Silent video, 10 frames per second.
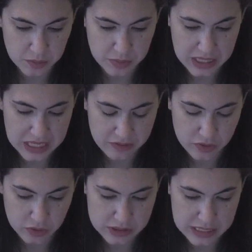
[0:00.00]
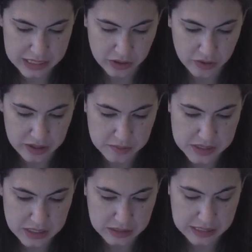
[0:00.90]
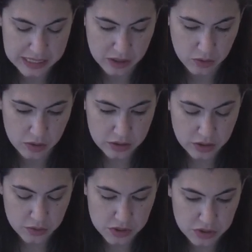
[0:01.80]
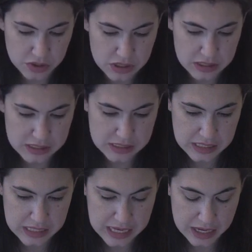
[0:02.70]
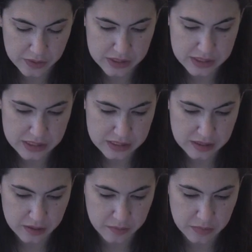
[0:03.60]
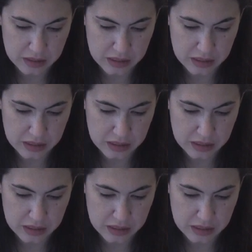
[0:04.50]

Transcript: Behavioral diagrams allow users to see how the system